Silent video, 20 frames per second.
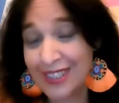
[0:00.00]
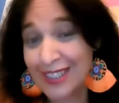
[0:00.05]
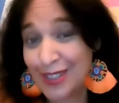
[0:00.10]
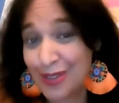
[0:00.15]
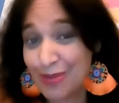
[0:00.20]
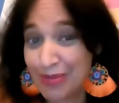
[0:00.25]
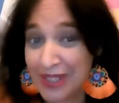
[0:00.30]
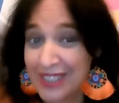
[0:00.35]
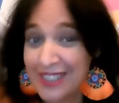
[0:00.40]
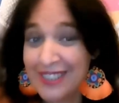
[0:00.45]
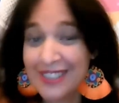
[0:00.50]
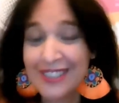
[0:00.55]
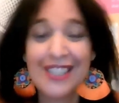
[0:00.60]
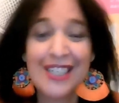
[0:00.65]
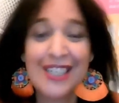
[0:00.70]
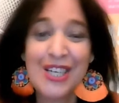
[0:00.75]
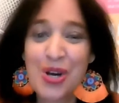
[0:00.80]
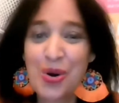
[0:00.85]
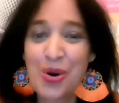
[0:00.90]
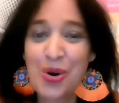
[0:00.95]
So please
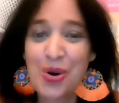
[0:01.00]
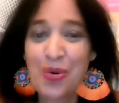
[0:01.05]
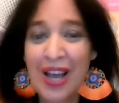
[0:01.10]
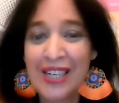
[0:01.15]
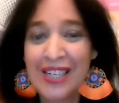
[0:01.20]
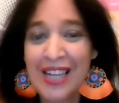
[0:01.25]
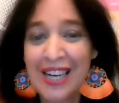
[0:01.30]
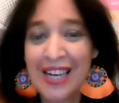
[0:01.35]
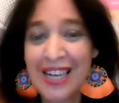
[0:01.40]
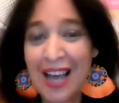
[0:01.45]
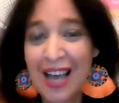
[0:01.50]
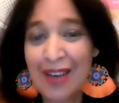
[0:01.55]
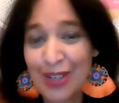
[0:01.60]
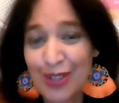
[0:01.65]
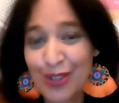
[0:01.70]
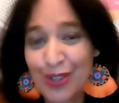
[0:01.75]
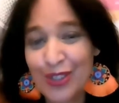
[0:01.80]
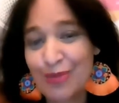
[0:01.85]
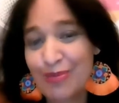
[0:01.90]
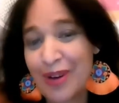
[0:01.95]
go and, and have a
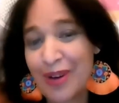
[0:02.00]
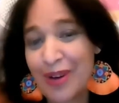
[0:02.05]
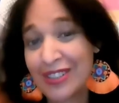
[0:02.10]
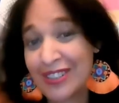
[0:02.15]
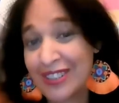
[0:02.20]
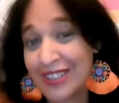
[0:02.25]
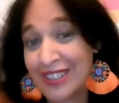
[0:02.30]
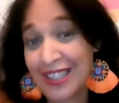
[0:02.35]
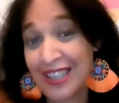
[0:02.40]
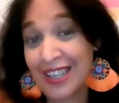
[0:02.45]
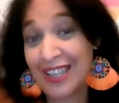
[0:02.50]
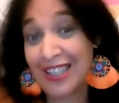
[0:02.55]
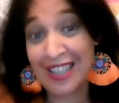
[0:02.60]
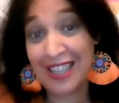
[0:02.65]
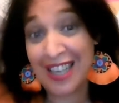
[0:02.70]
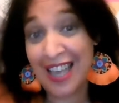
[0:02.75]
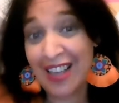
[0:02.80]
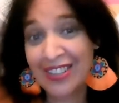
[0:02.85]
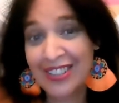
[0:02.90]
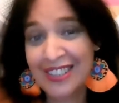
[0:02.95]
look about uh,
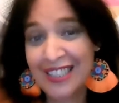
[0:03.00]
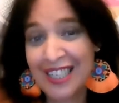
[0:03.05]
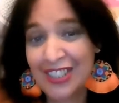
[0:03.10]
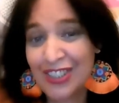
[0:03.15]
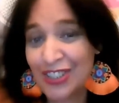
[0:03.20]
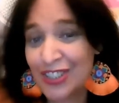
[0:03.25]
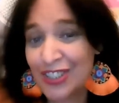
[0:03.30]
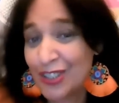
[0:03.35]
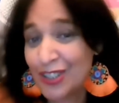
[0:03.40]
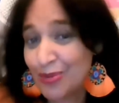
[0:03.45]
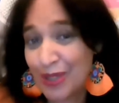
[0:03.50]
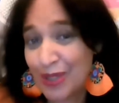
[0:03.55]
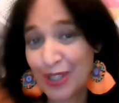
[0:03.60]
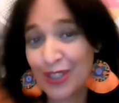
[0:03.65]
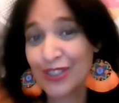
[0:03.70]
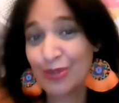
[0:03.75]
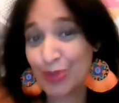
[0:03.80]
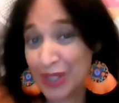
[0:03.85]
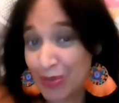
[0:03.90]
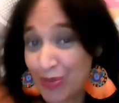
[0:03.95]
the other sessions
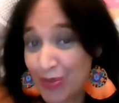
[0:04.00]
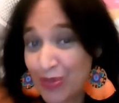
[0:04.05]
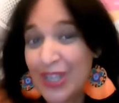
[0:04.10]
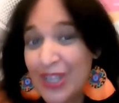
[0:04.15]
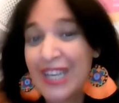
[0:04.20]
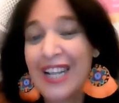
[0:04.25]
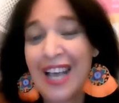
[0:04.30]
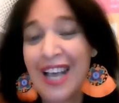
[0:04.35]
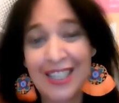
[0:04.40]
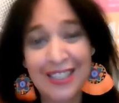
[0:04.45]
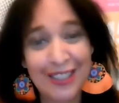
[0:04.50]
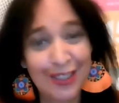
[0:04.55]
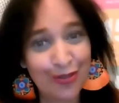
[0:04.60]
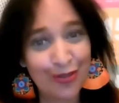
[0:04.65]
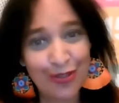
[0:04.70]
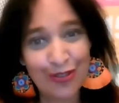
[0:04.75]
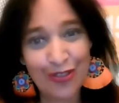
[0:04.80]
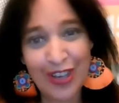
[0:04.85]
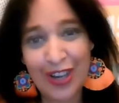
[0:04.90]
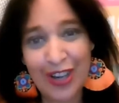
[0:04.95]
because we really had
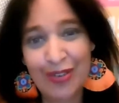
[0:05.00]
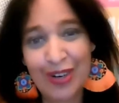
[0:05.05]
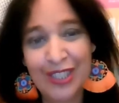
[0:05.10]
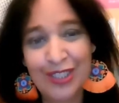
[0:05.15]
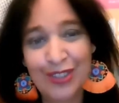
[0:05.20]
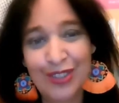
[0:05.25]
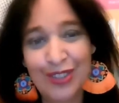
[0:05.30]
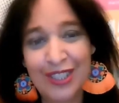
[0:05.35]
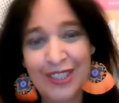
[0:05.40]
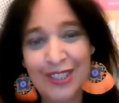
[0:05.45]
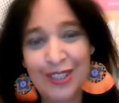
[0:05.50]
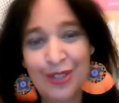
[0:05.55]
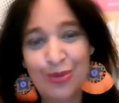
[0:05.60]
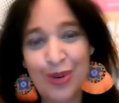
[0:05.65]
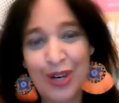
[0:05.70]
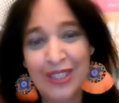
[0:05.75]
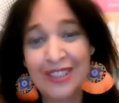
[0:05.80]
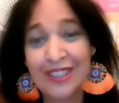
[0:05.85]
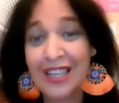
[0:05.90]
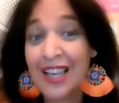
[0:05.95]
some very interesting
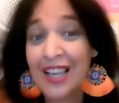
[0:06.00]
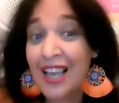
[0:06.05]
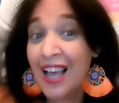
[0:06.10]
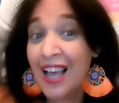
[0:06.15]
ones.